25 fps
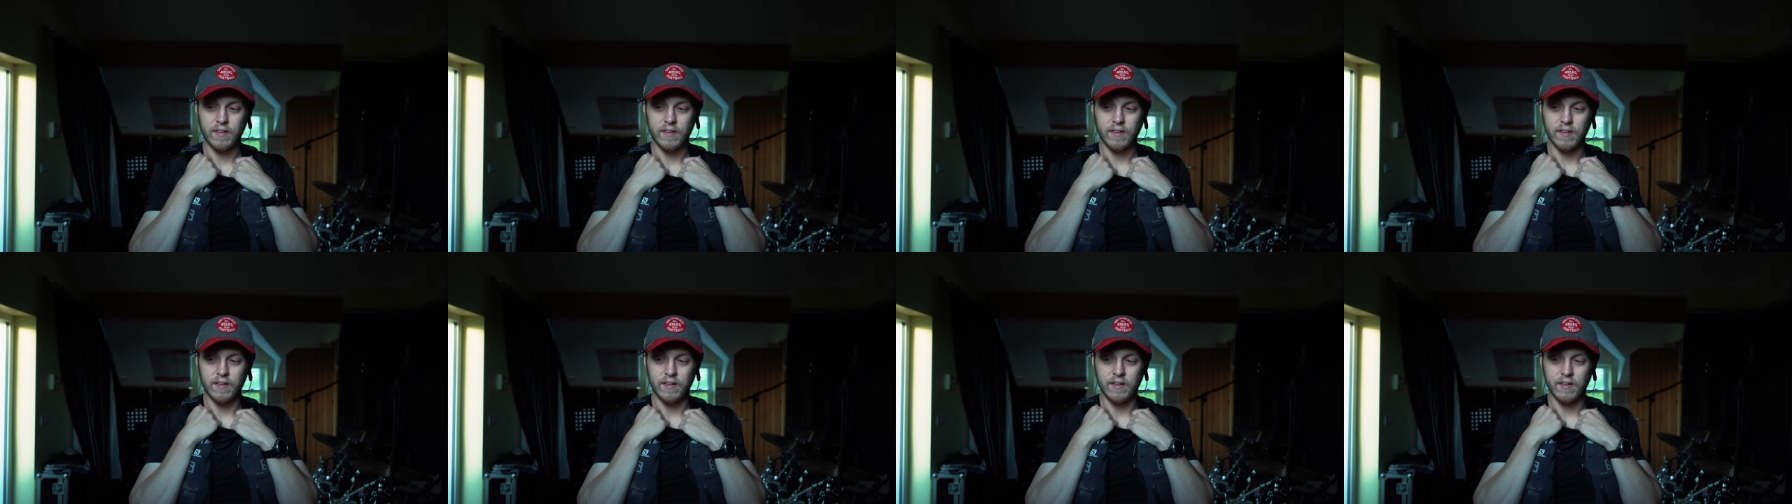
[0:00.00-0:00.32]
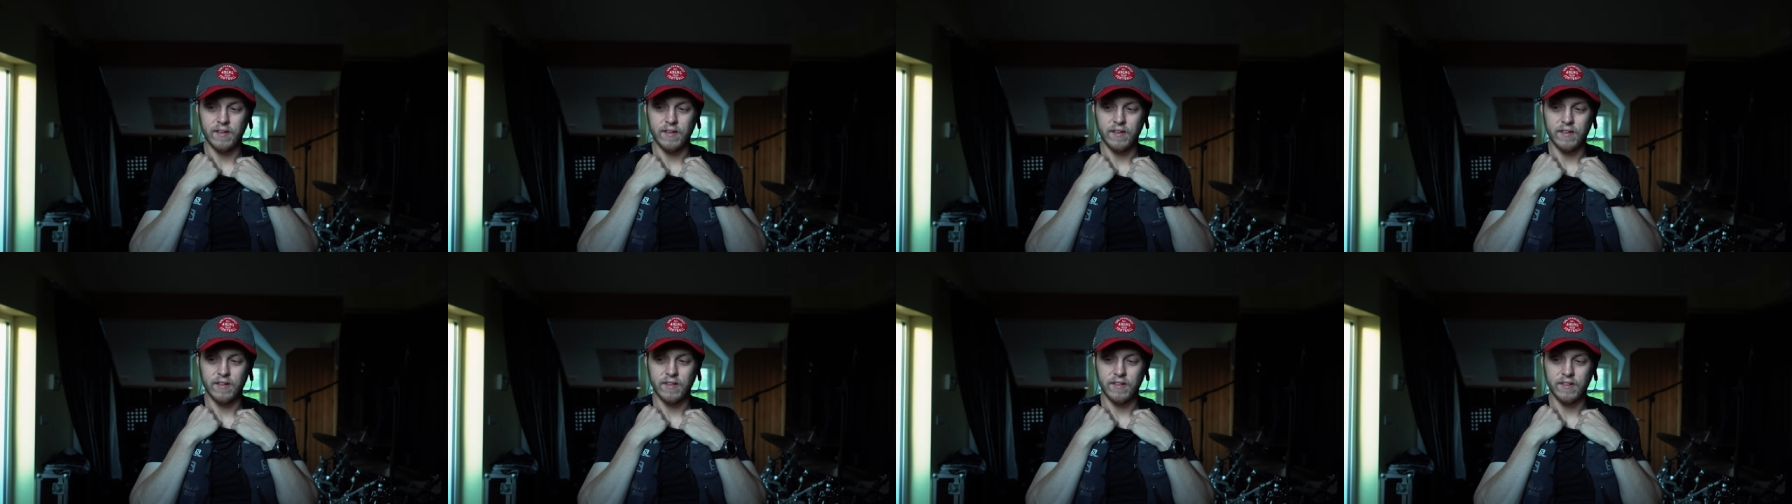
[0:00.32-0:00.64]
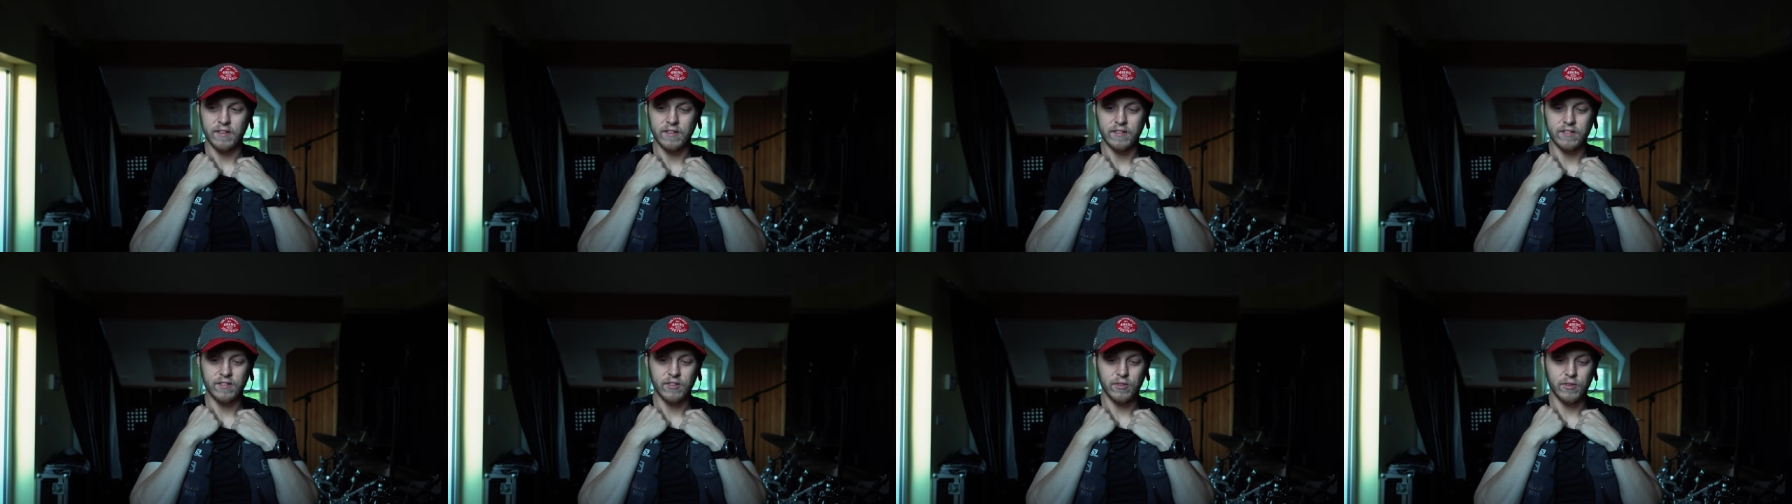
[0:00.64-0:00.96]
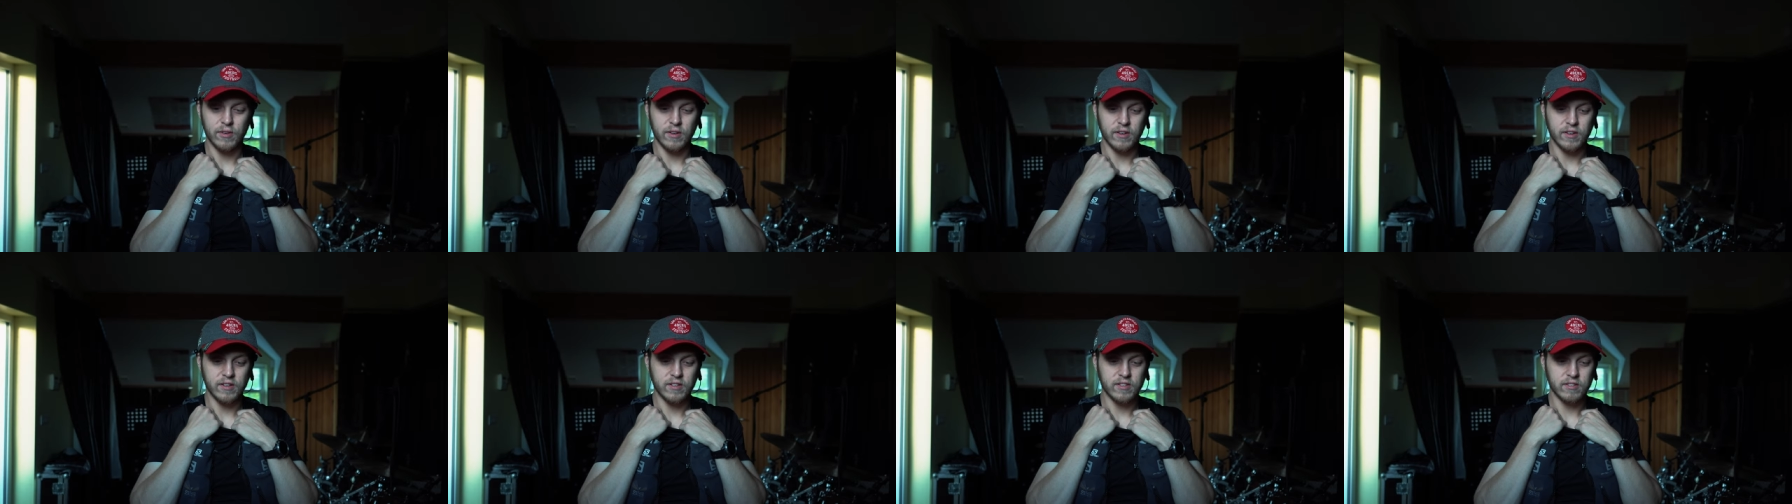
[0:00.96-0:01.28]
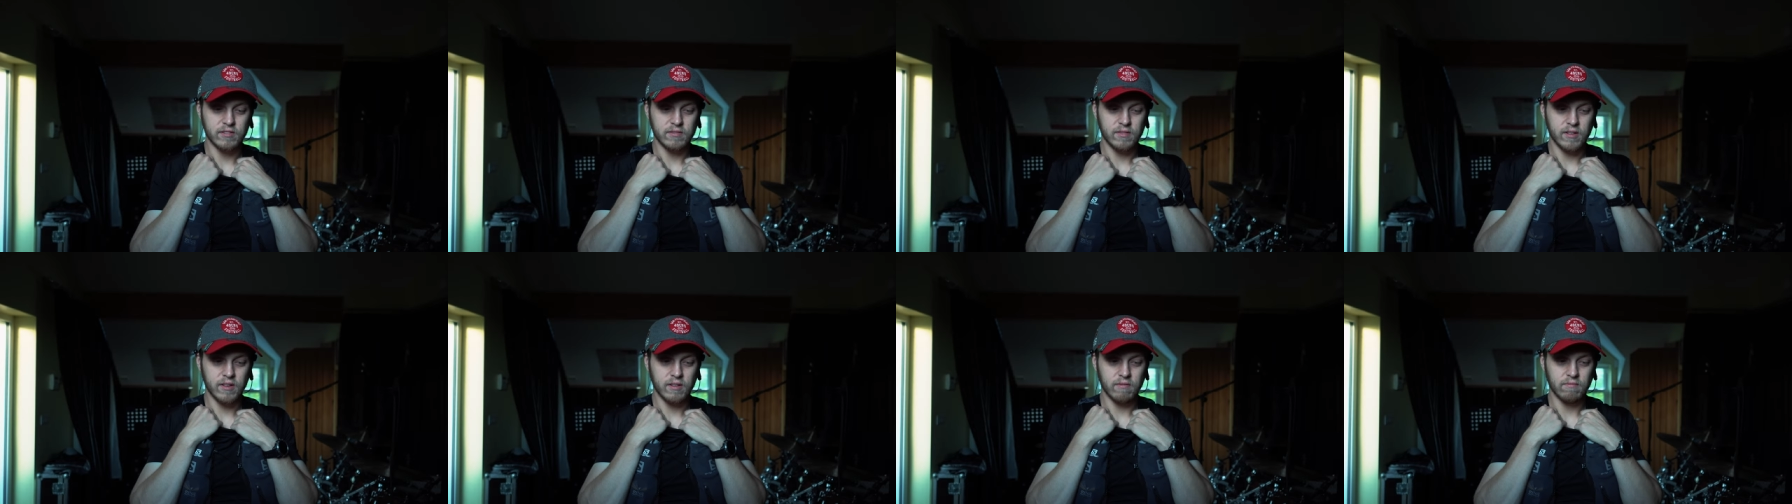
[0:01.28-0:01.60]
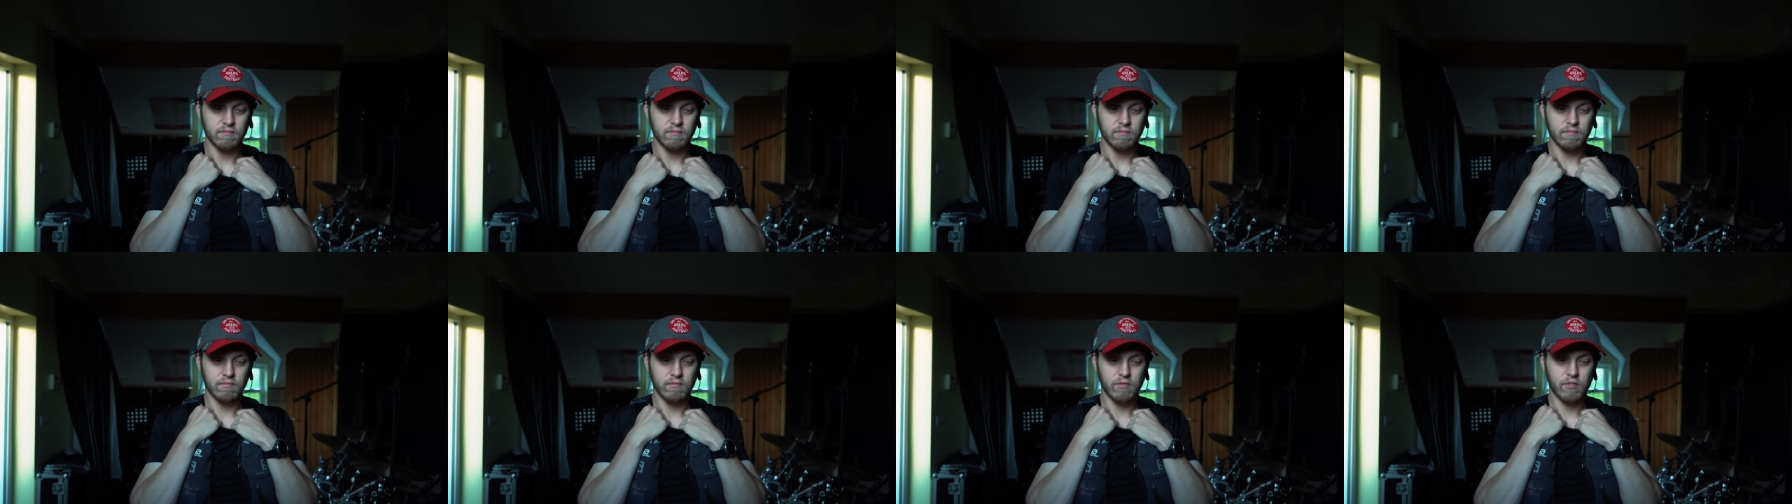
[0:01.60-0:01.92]
and do a nice like
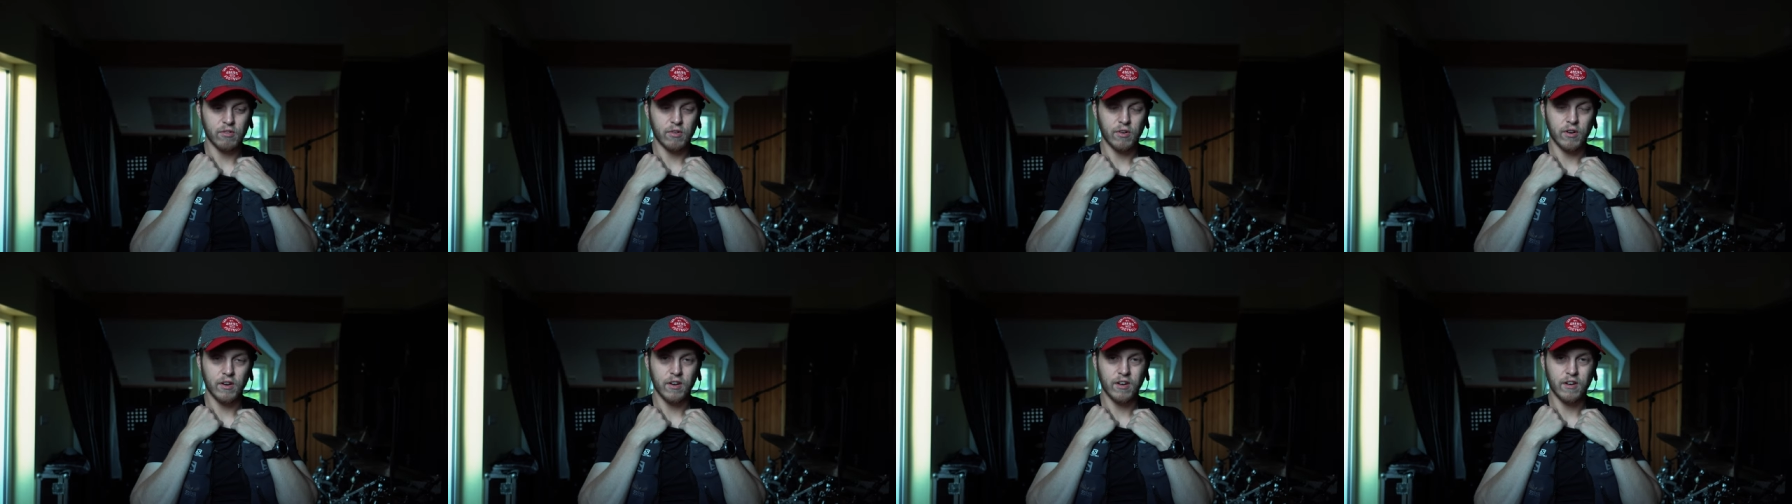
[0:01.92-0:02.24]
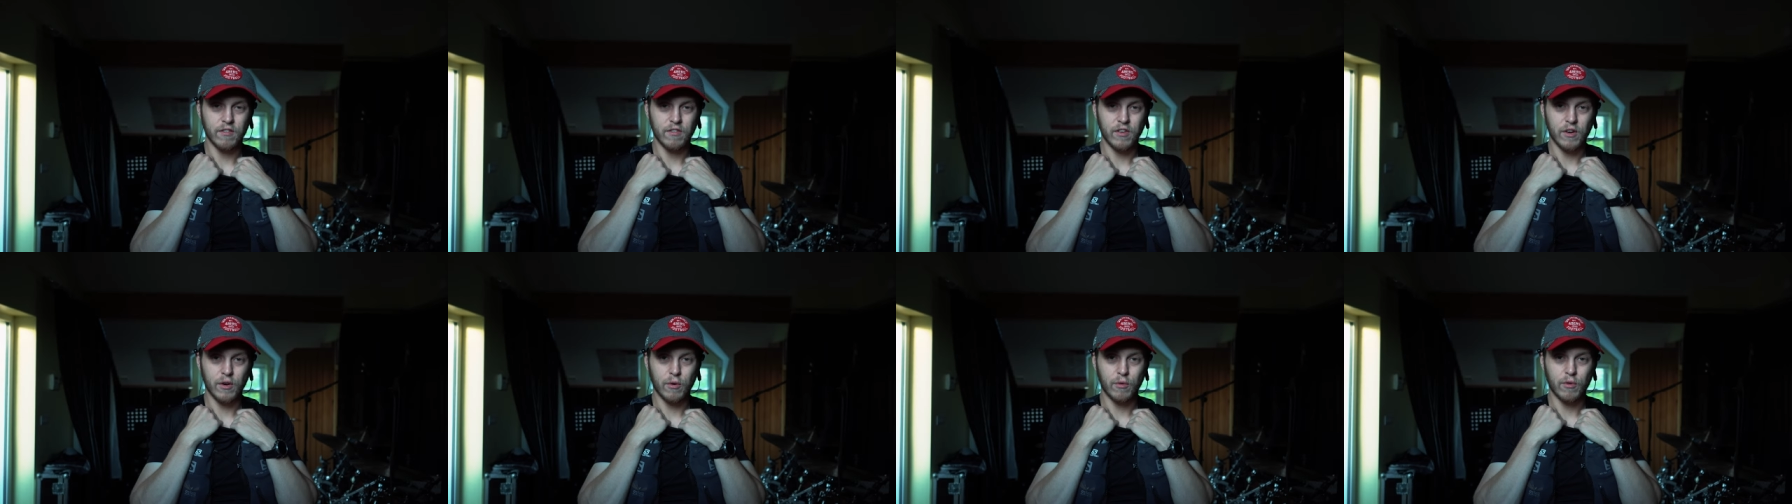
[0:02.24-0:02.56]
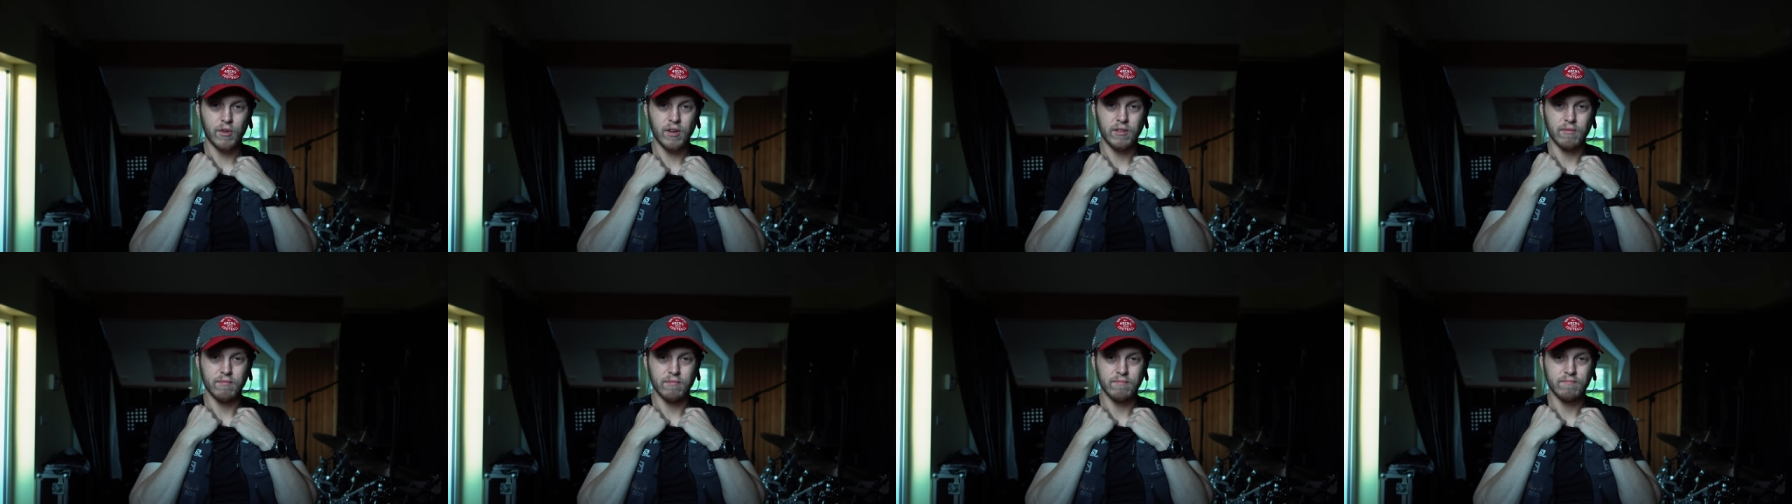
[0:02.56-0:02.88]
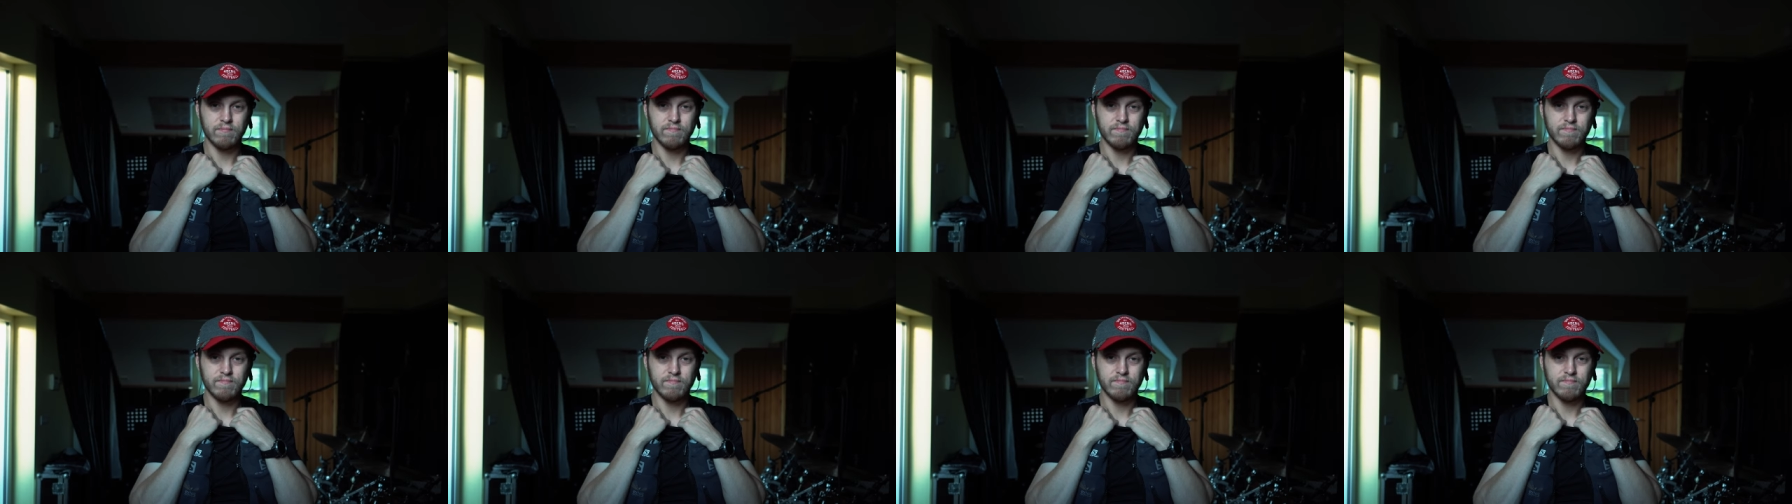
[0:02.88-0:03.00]
three and a half hour run.